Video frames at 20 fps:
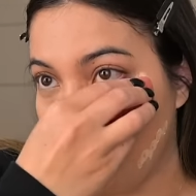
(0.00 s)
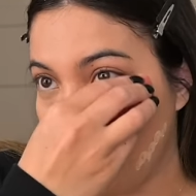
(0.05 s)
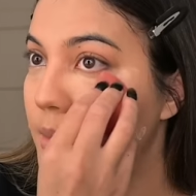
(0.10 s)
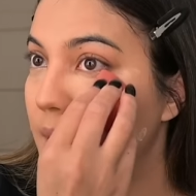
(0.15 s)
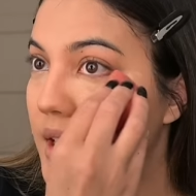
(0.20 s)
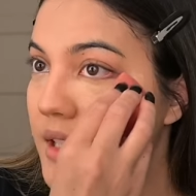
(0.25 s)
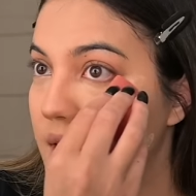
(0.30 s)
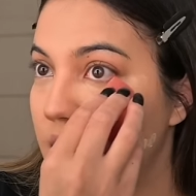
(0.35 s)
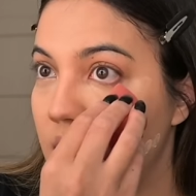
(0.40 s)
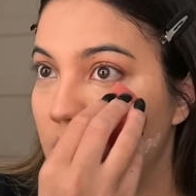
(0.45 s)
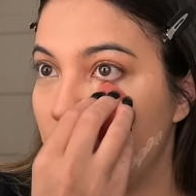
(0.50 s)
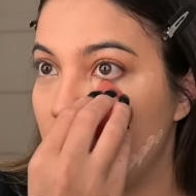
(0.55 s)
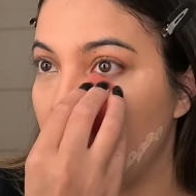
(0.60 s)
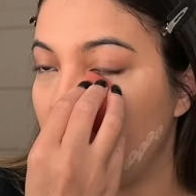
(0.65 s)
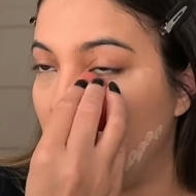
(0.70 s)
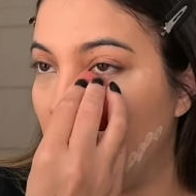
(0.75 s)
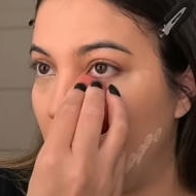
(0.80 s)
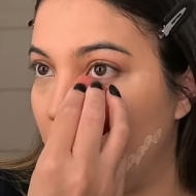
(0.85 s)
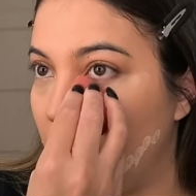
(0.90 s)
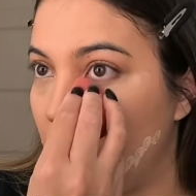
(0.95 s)
The best decision
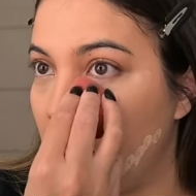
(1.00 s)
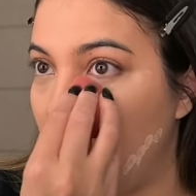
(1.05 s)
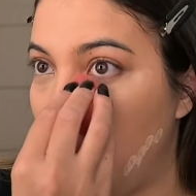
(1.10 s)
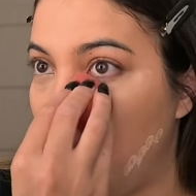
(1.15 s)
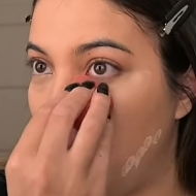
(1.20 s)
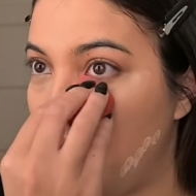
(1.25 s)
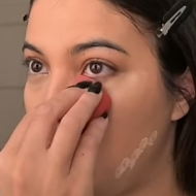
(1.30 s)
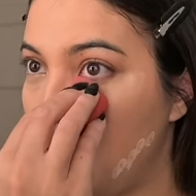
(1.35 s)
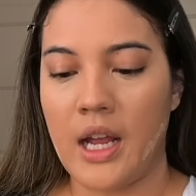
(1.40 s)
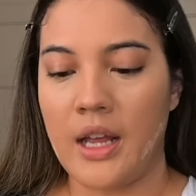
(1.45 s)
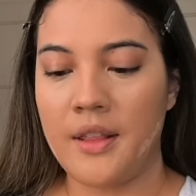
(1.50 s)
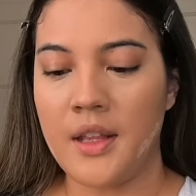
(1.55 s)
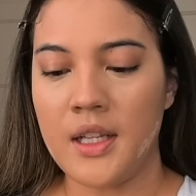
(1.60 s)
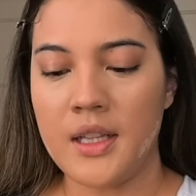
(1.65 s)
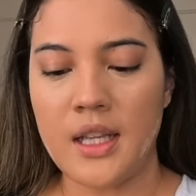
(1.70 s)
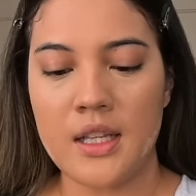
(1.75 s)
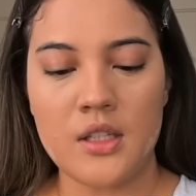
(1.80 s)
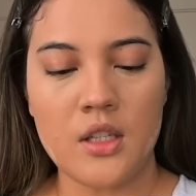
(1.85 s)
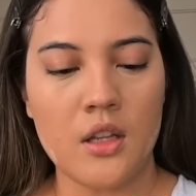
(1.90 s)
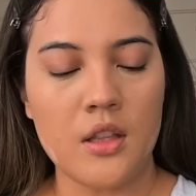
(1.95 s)
I ever made. I think
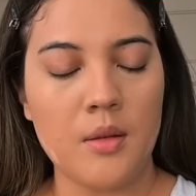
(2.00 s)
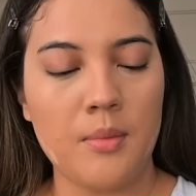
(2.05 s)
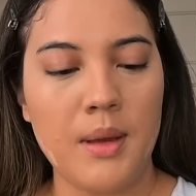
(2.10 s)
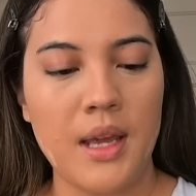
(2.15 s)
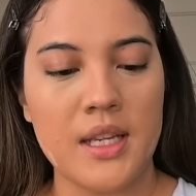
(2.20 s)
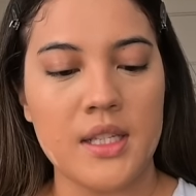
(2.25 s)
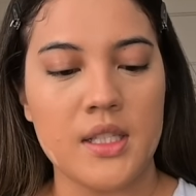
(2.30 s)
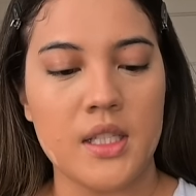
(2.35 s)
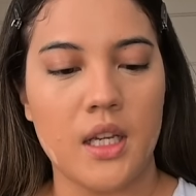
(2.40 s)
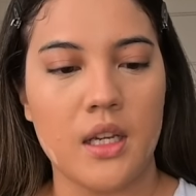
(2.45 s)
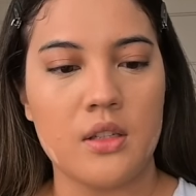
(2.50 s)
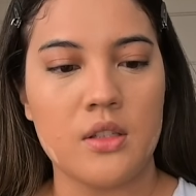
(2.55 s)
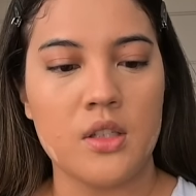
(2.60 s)
that's all the basics.